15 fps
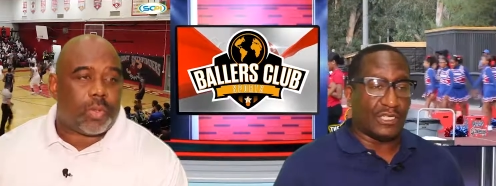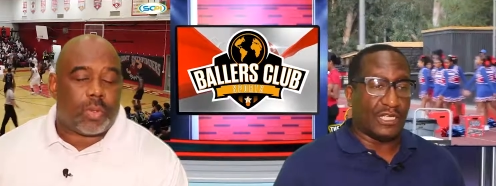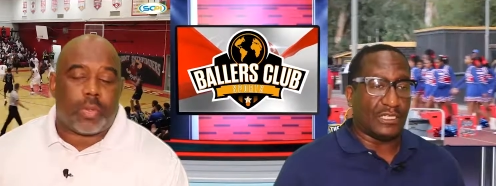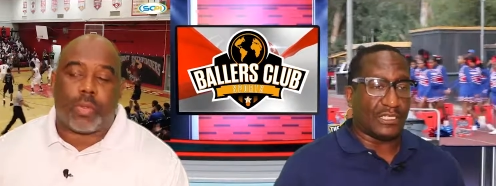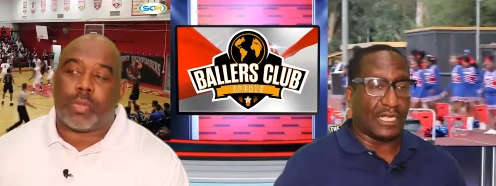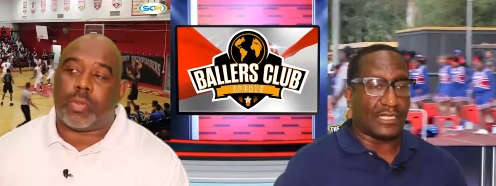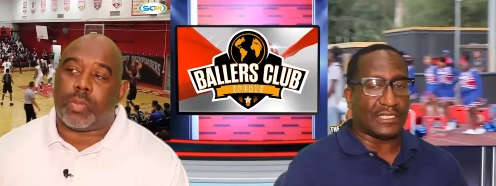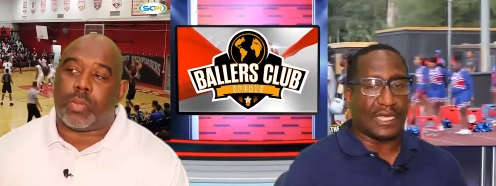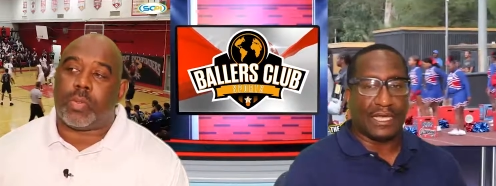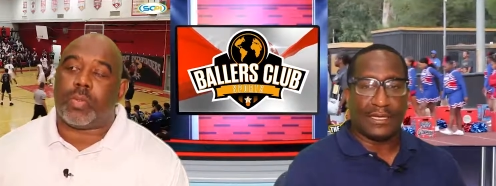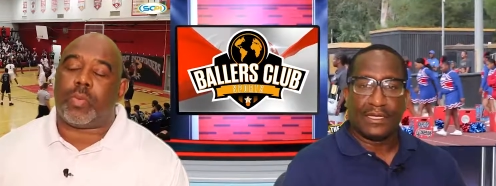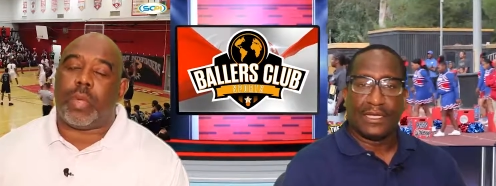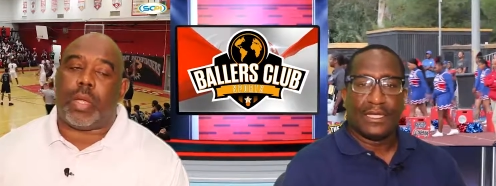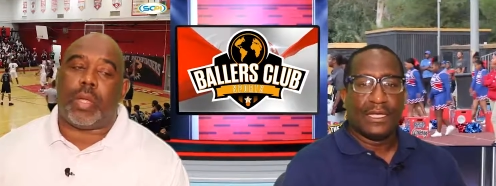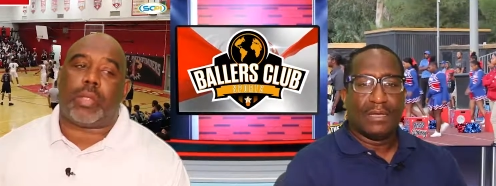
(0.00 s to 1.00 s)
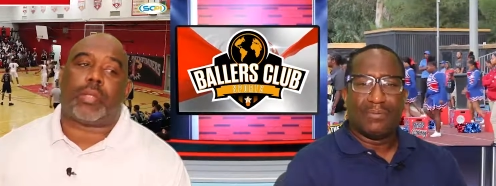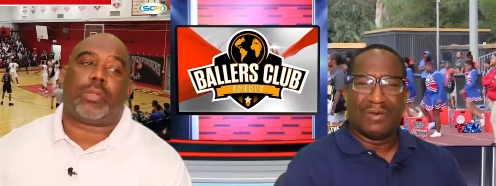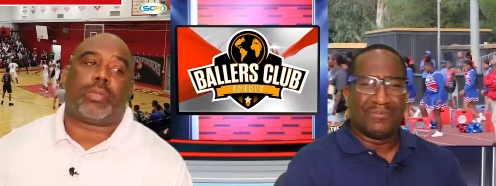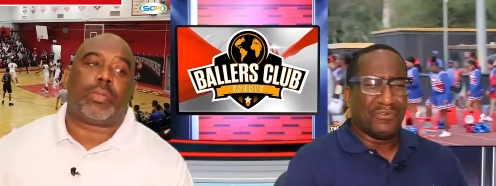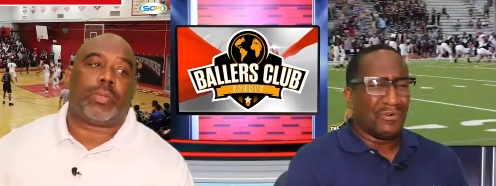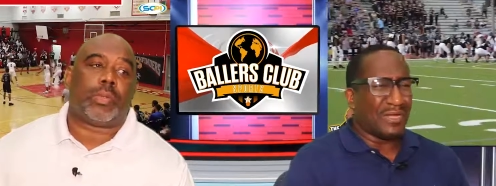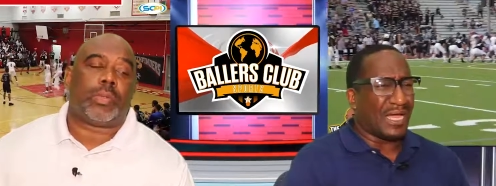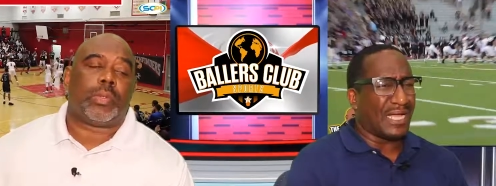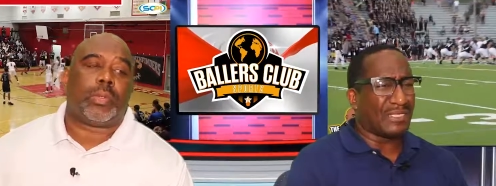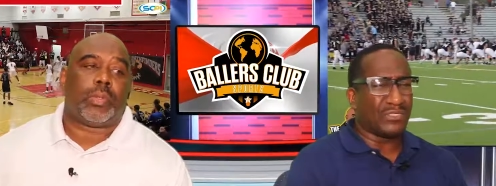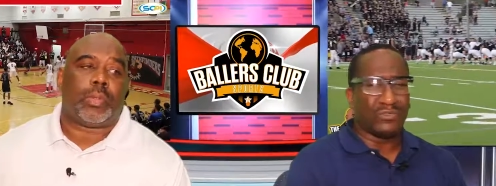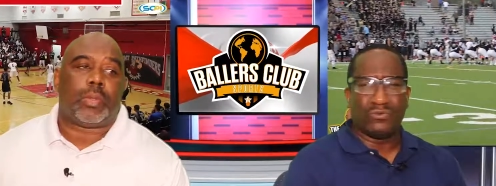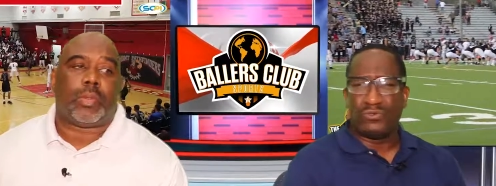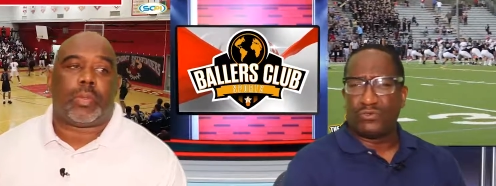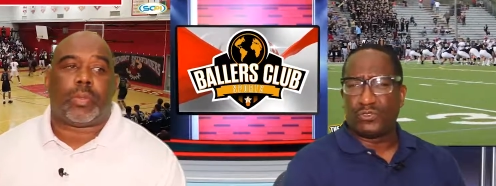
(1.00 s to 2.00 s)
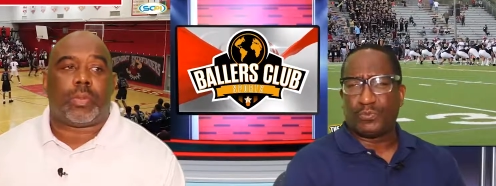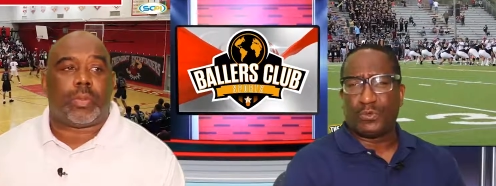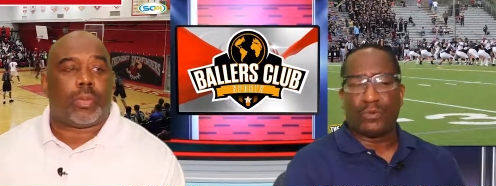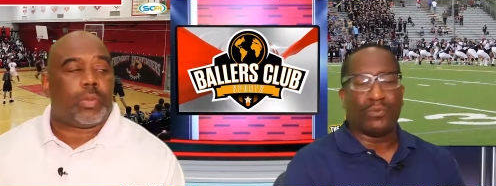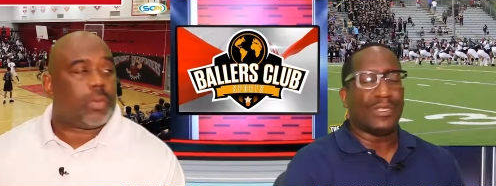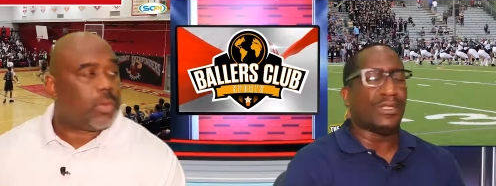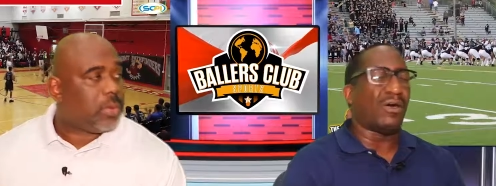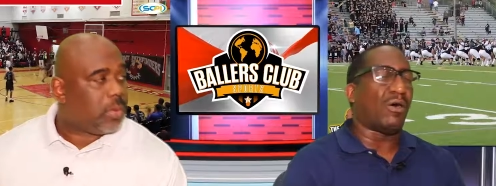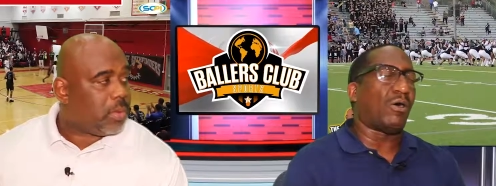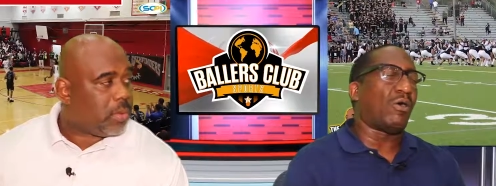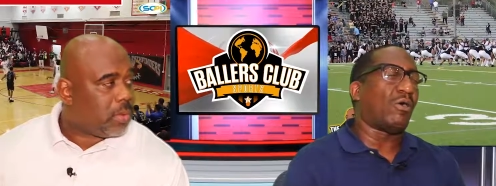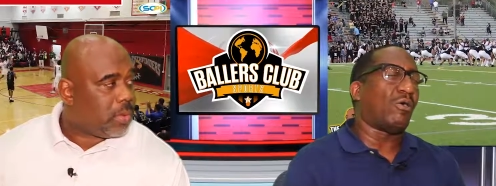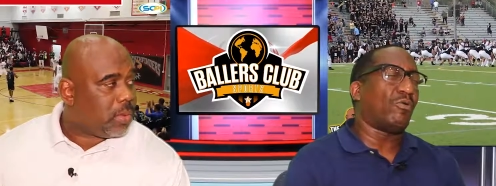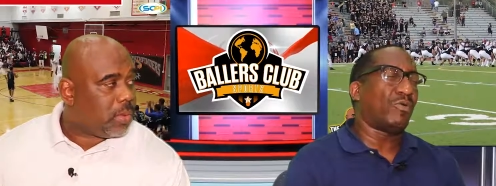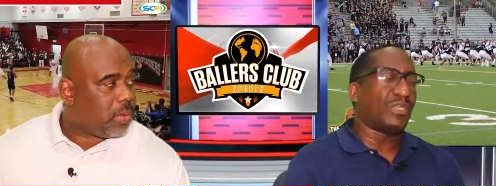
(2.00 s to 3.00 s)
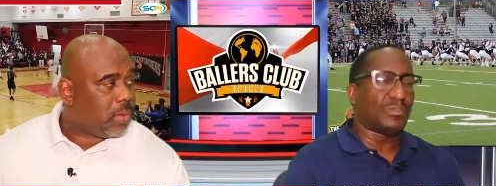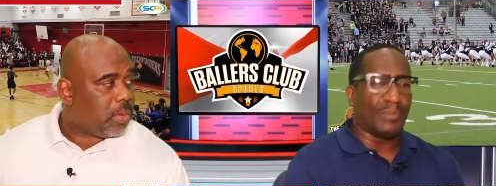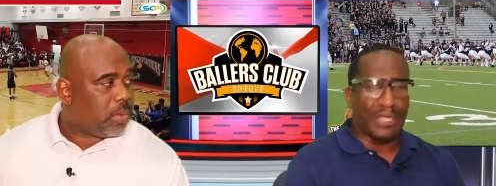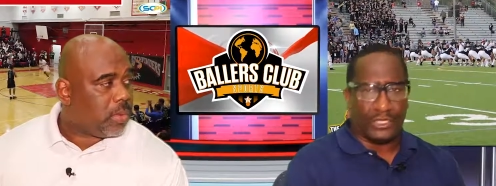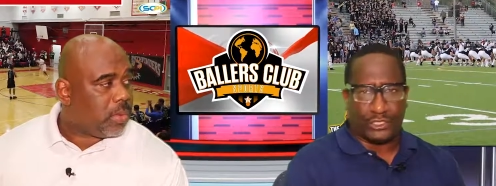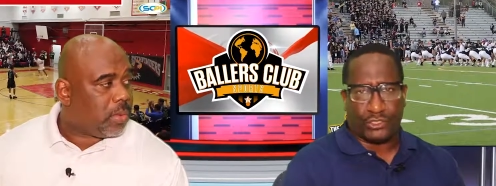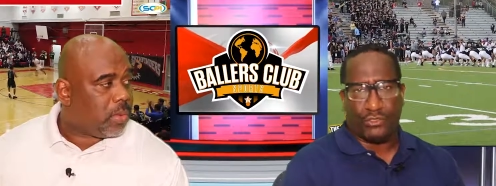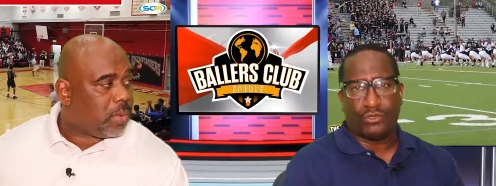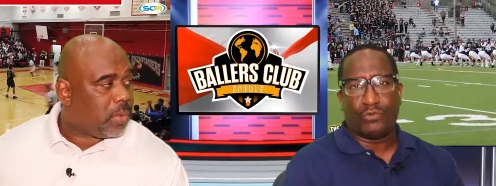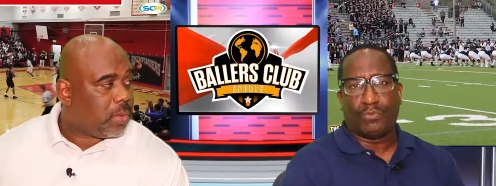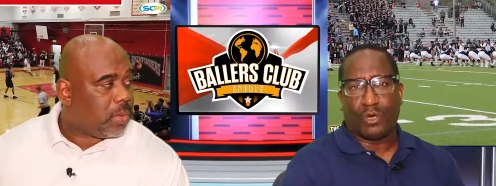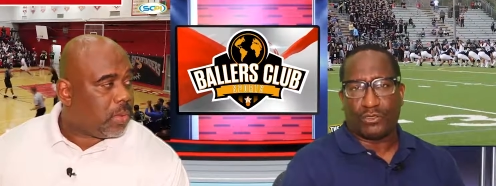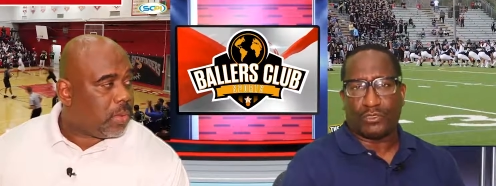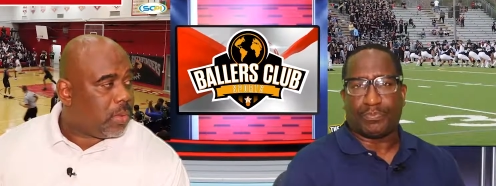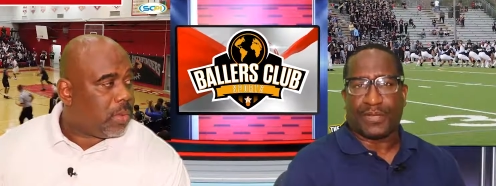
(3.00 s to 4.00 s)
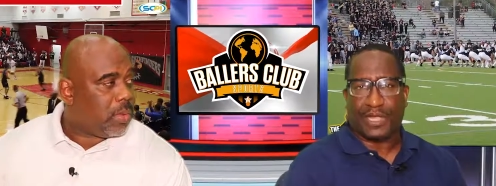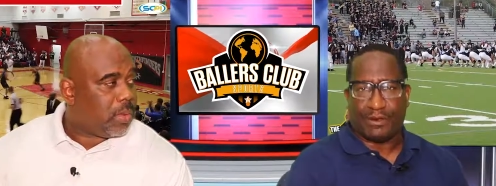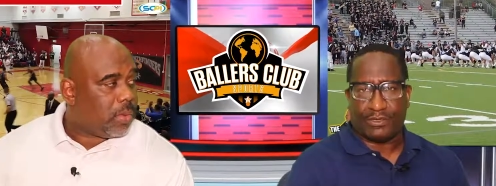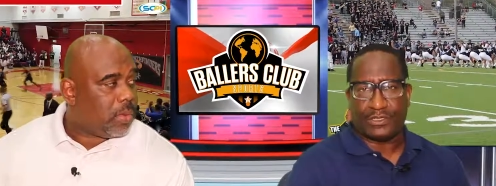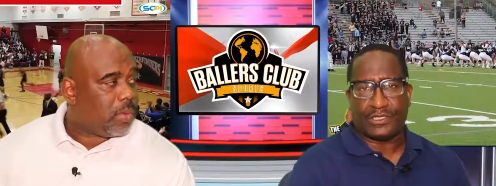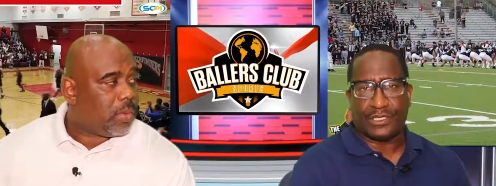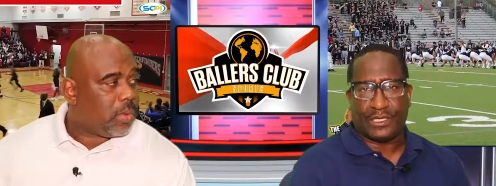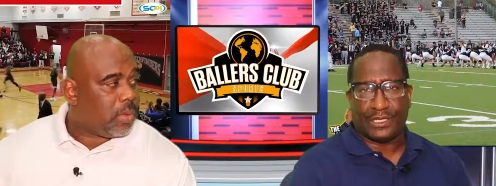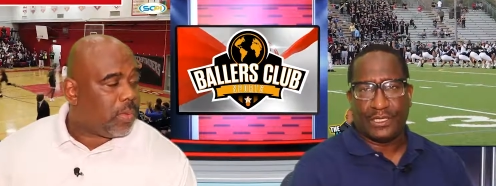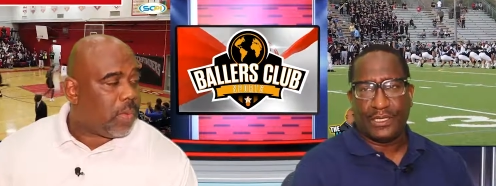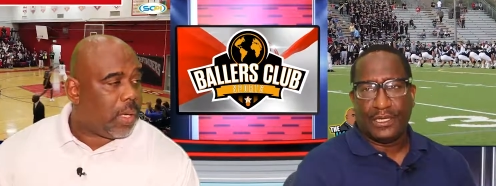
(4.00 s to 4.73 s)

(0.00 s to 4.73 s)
Speaker 1: things like that. Right. But if you're in high school, you sport, we always made sure you brought the parents in.